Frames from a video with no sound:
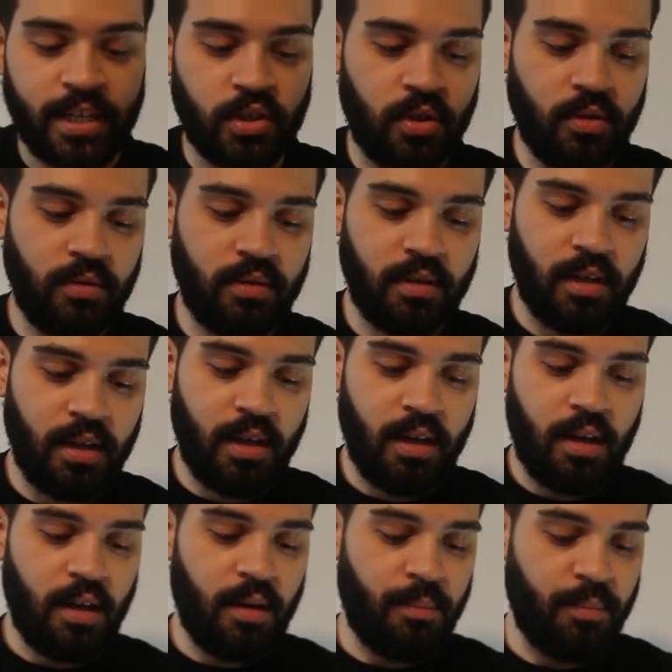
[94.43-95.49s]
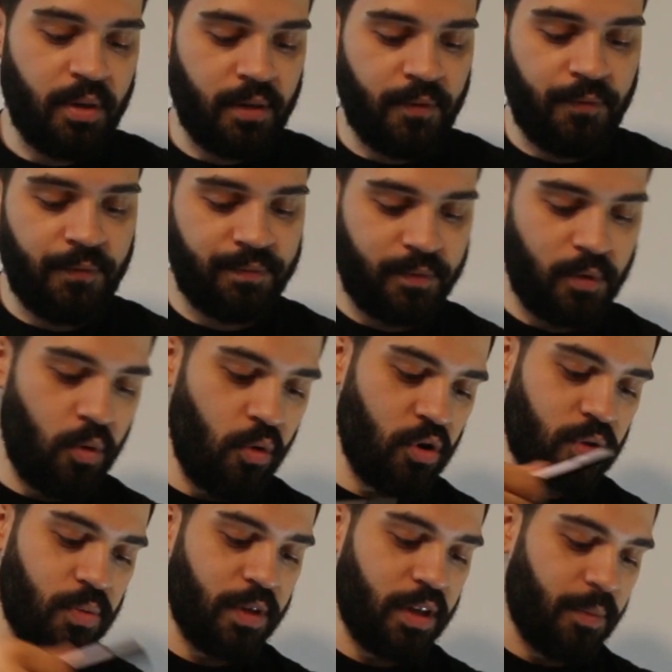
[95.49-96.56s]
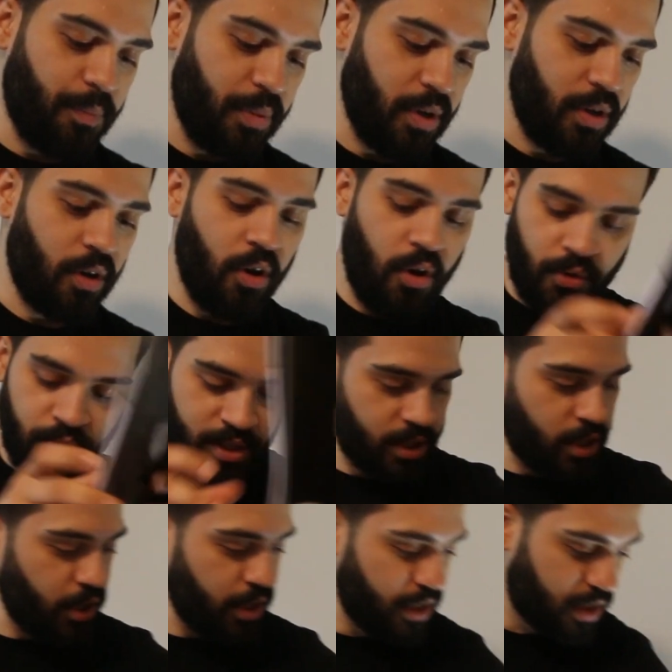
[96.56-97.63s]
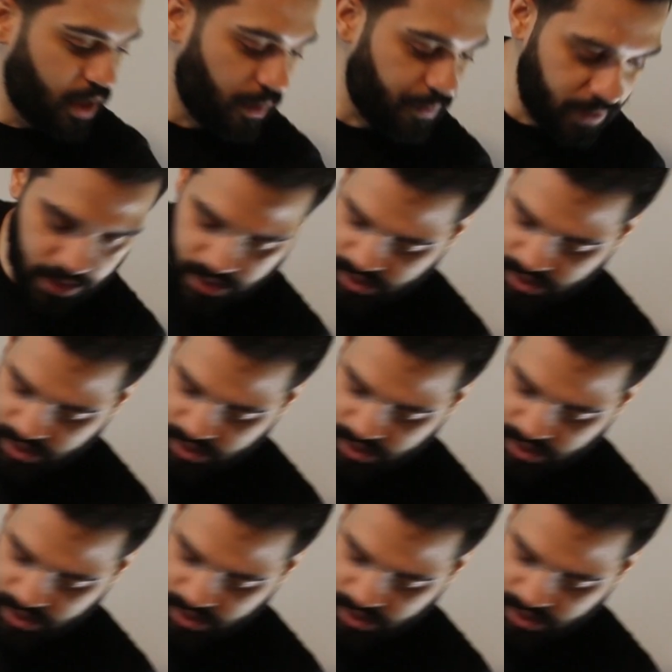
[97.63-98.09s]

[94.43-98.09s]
into. But of course, we're gonna put all this goodie stuff to